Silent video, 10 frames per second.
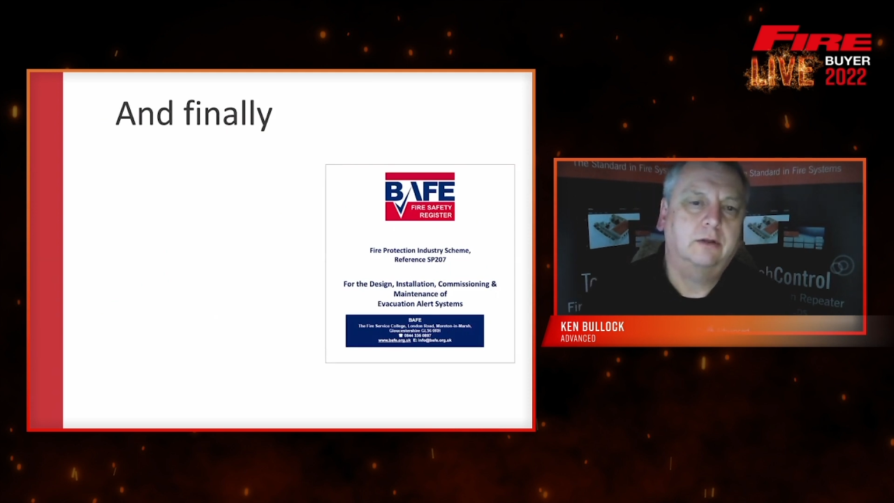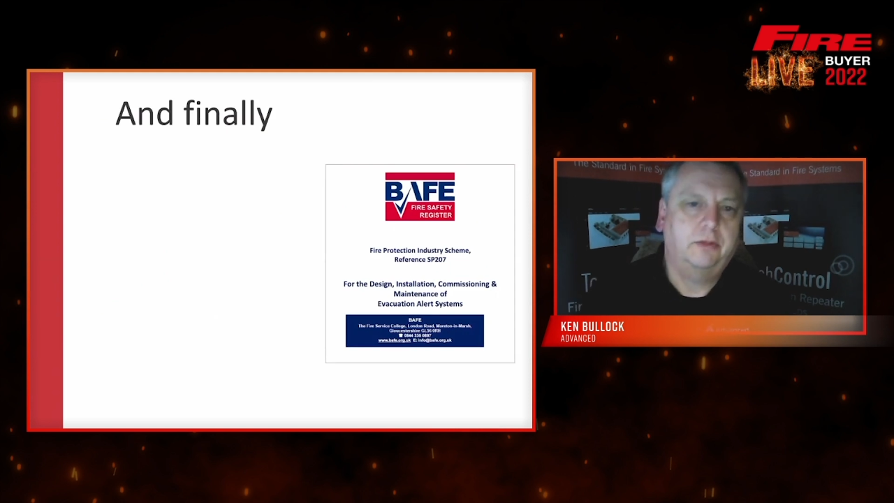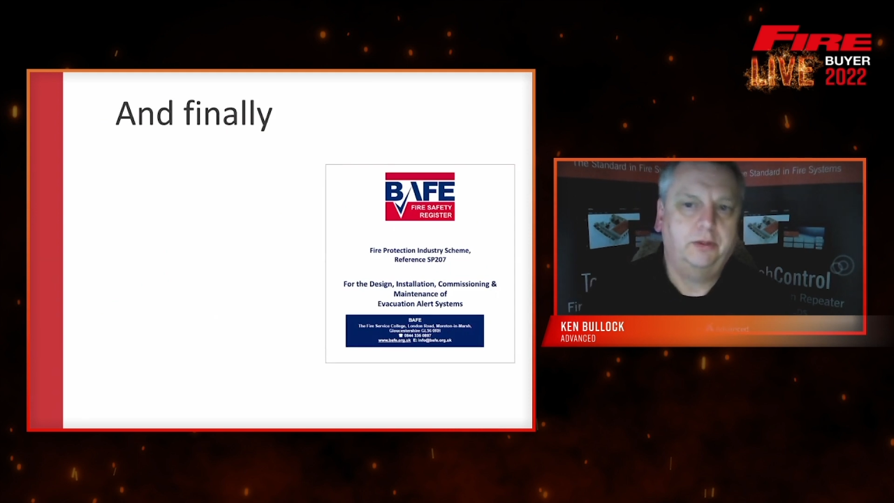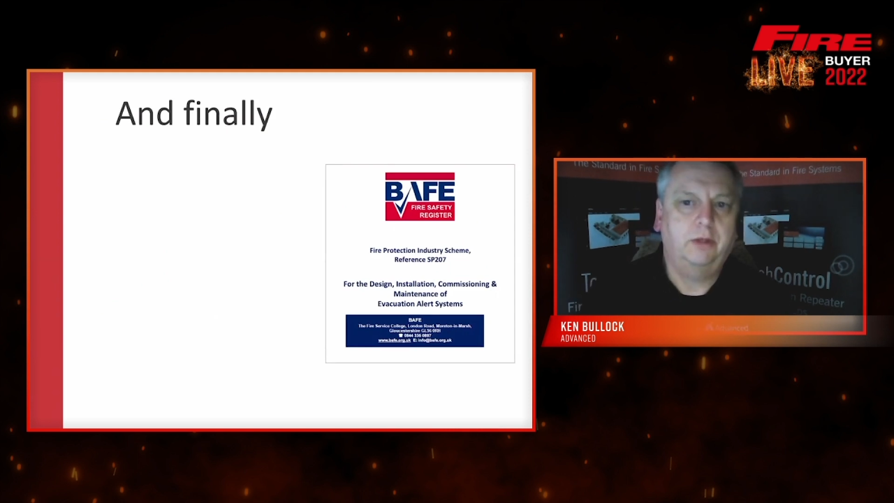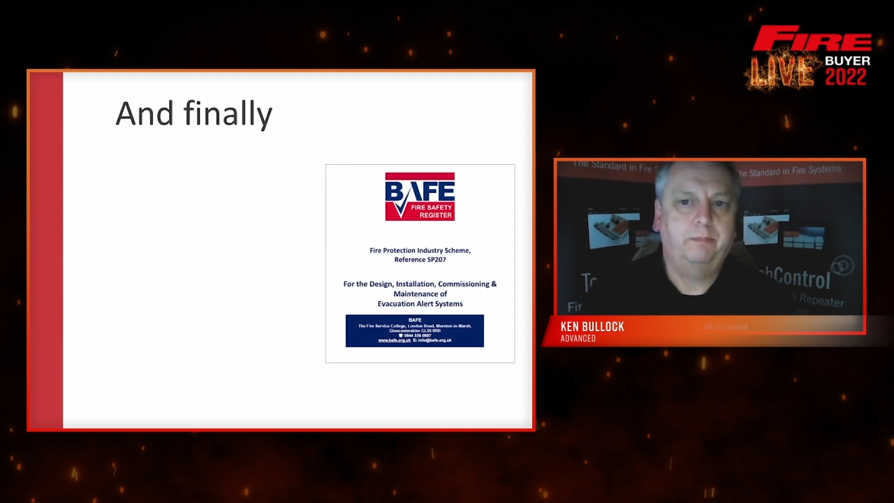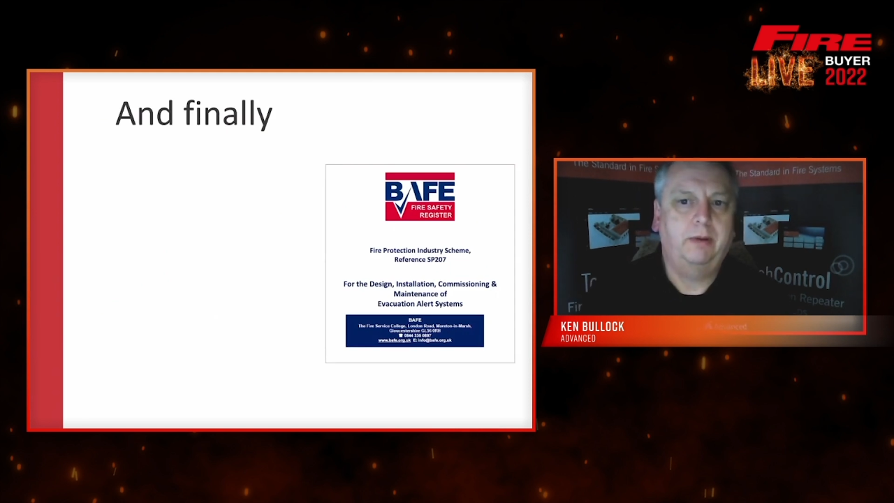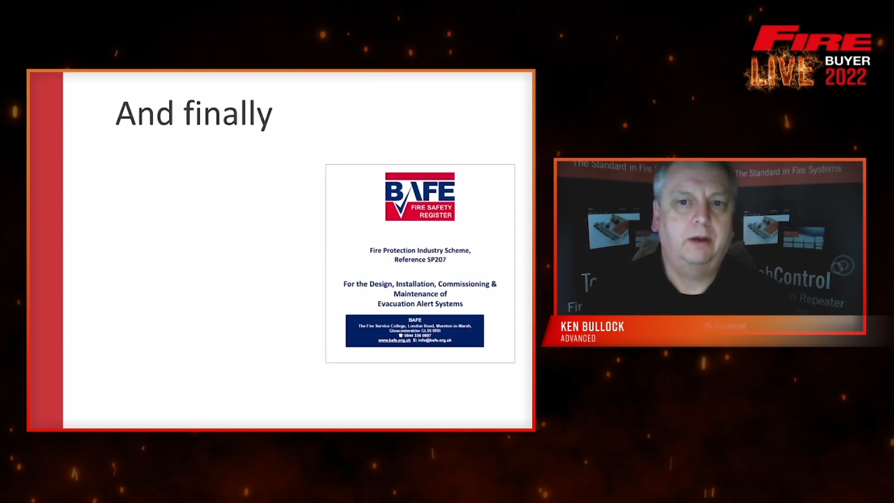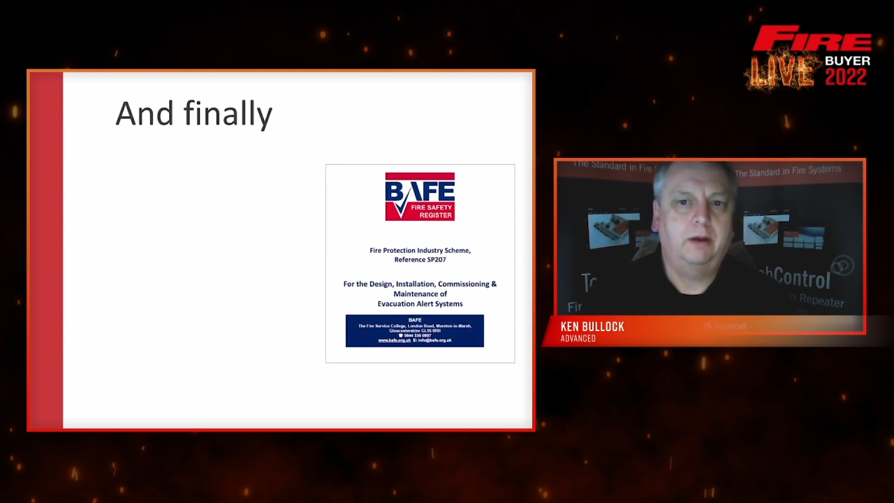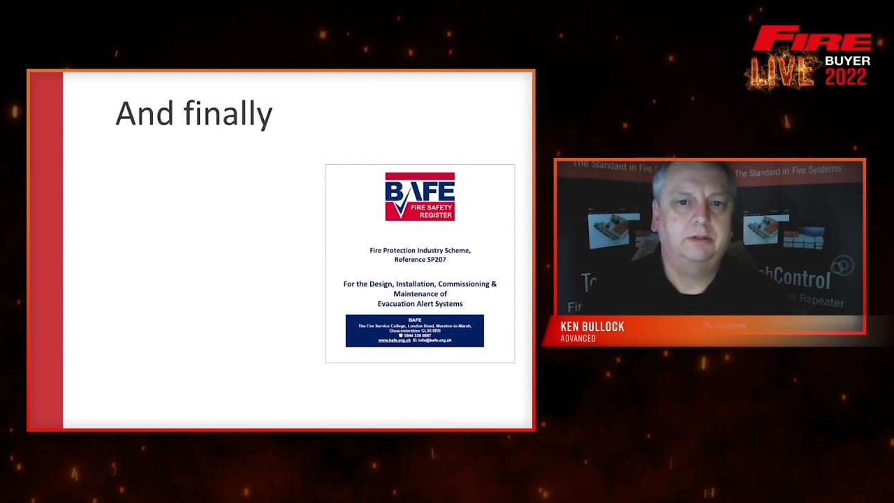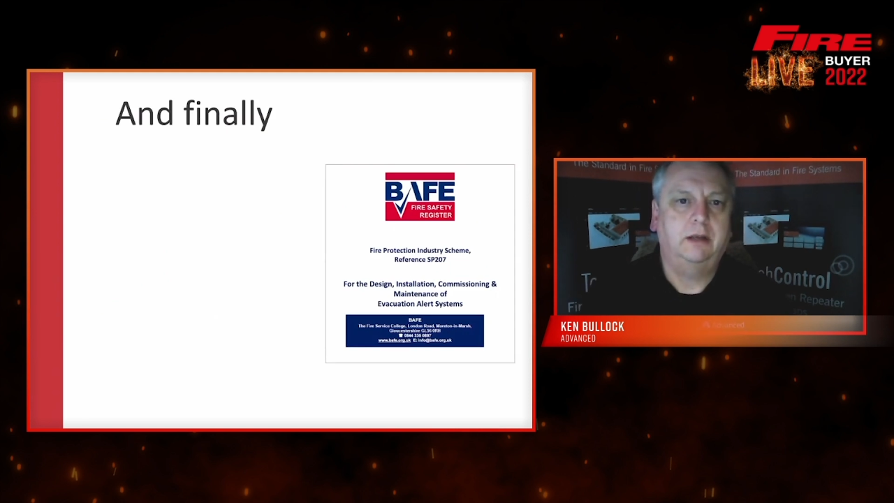
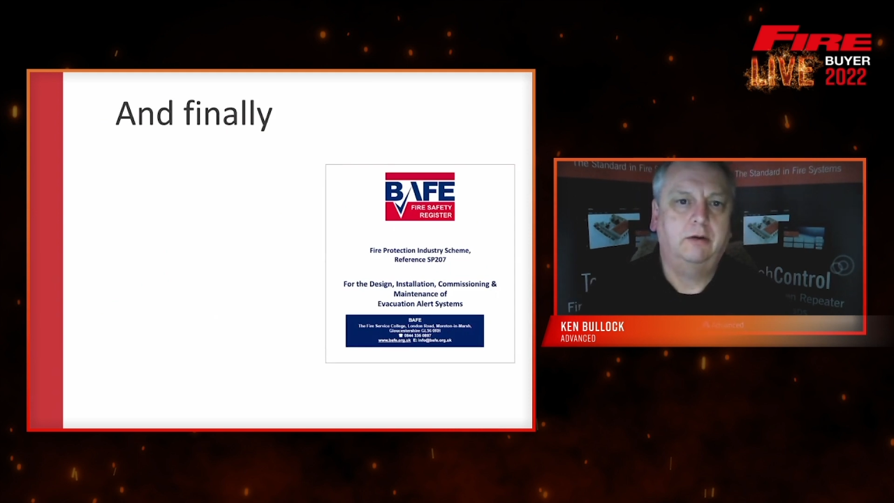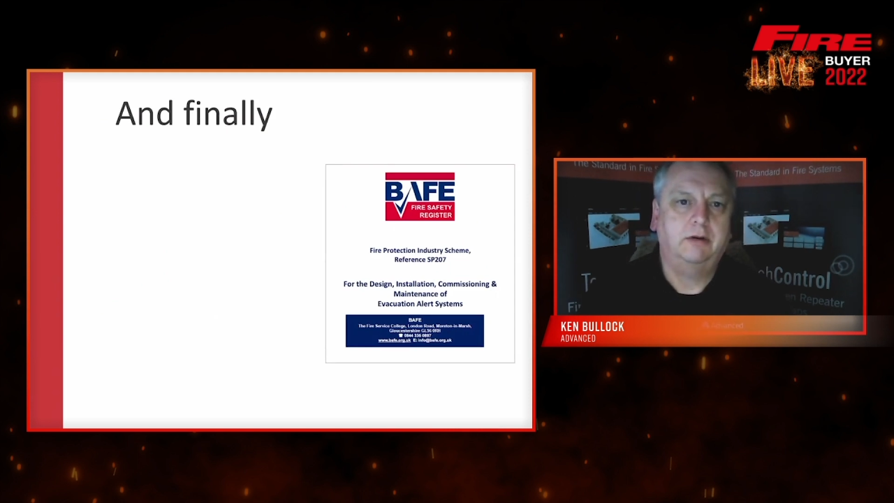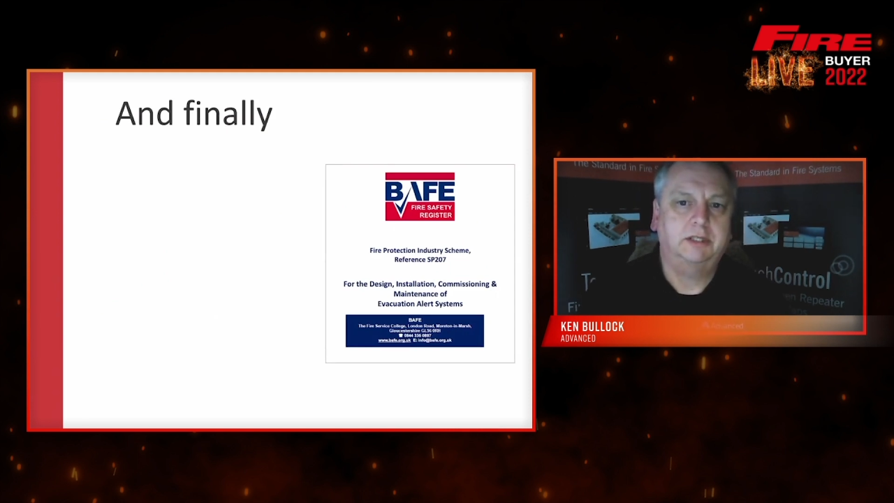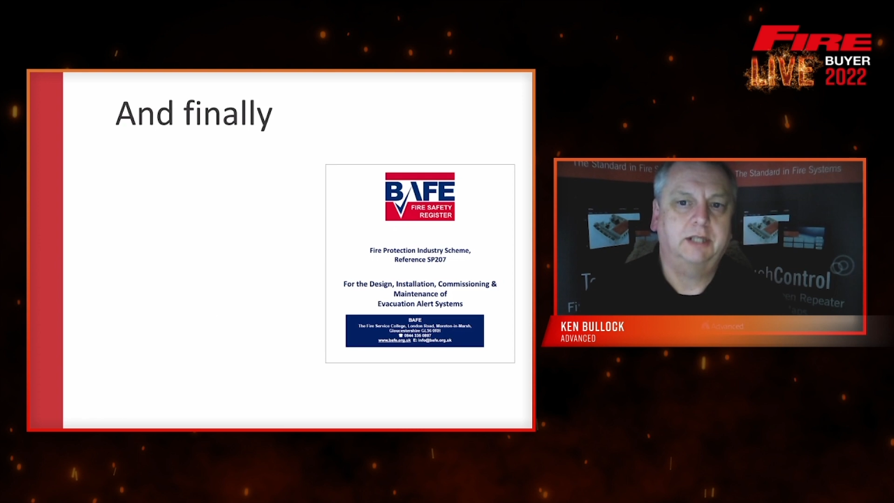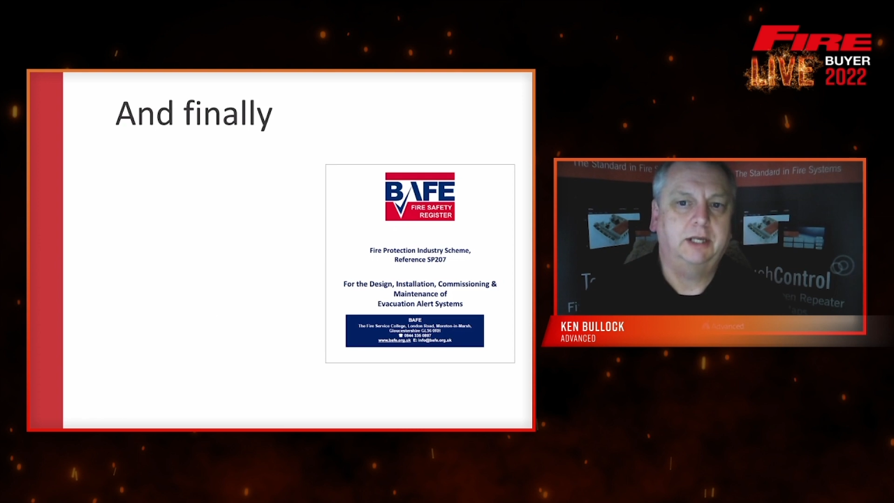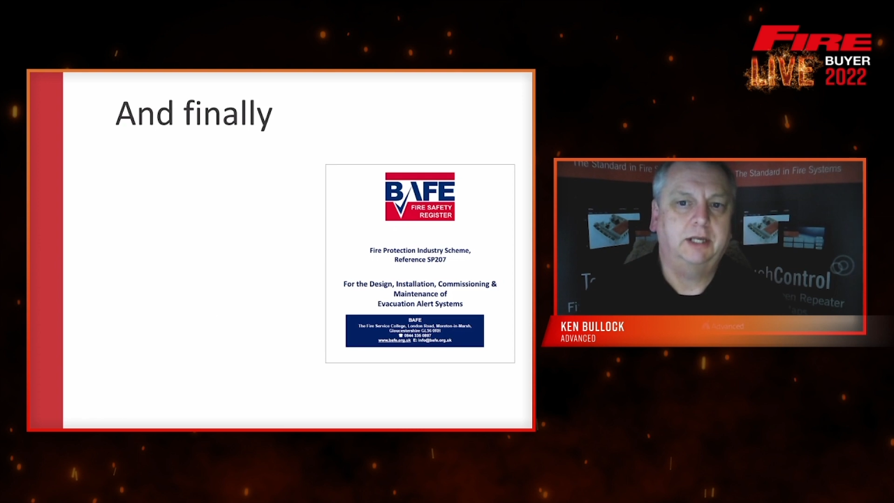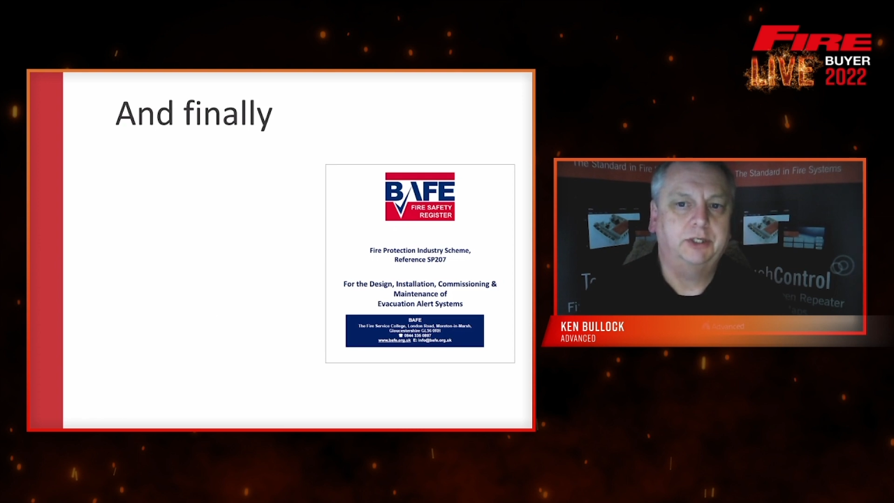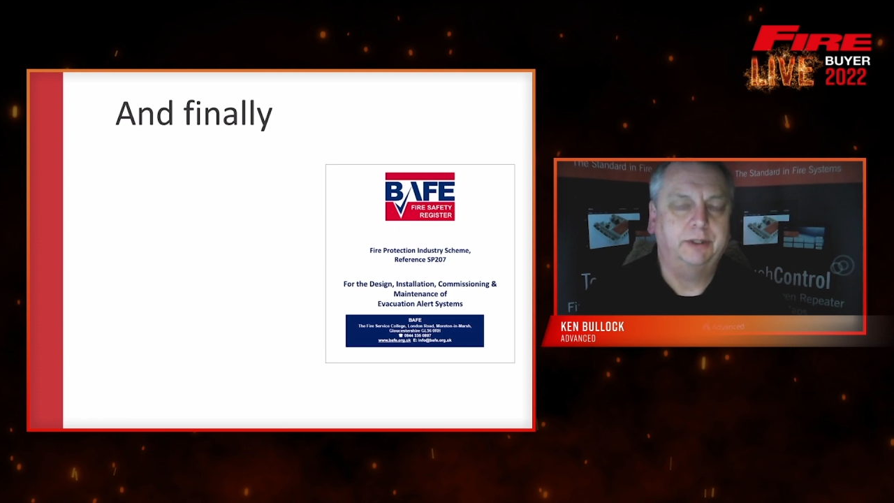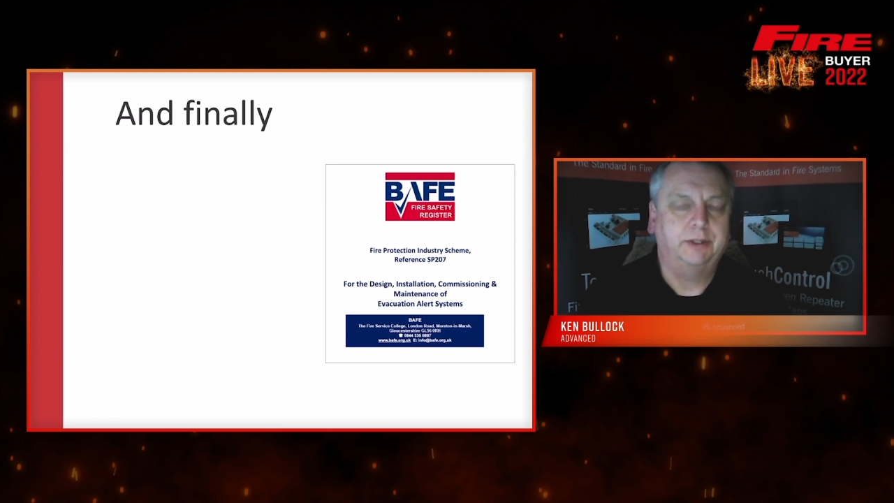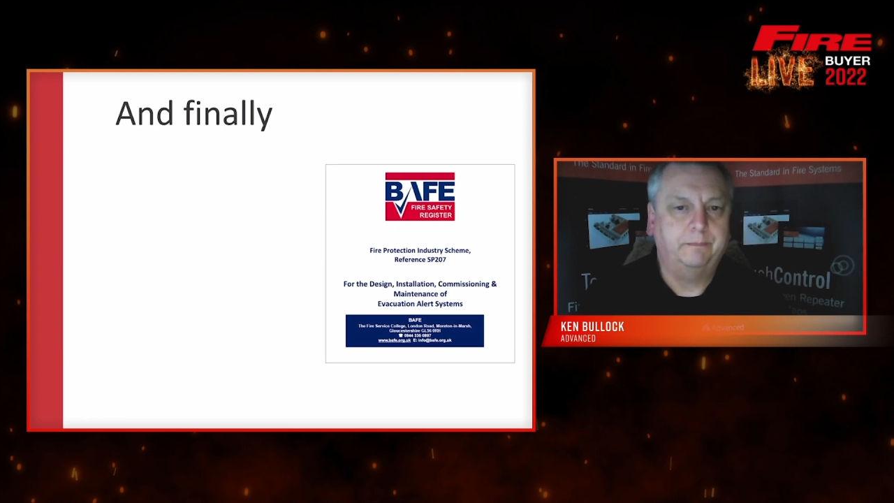third-party accreditation,